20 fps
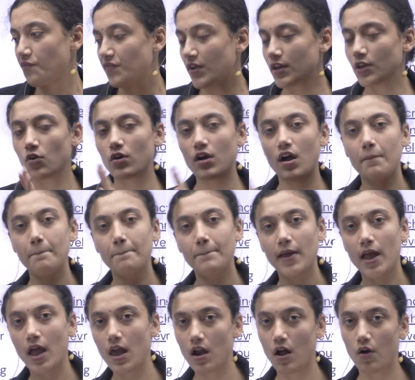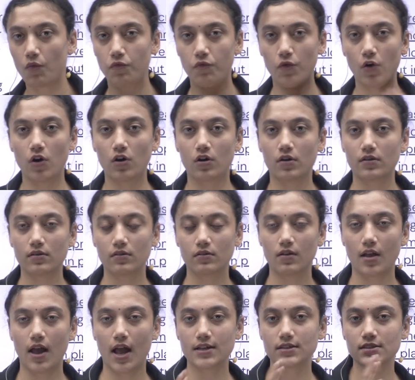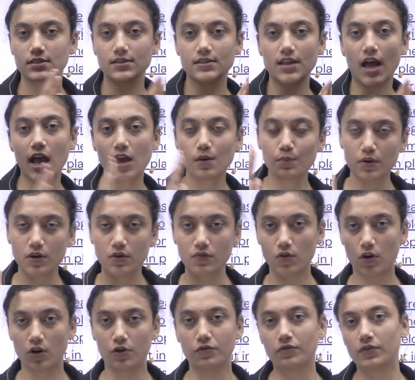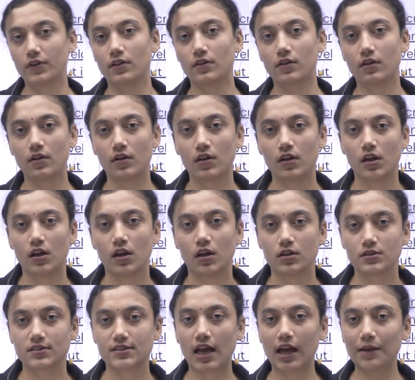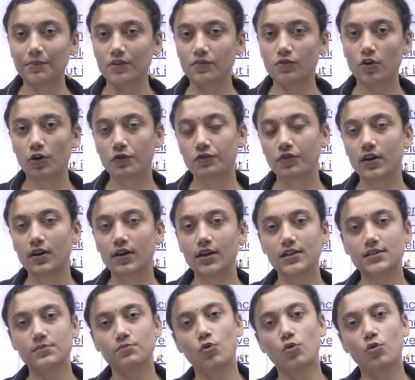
when you compare a war and cyber warfare. Cyber warfare is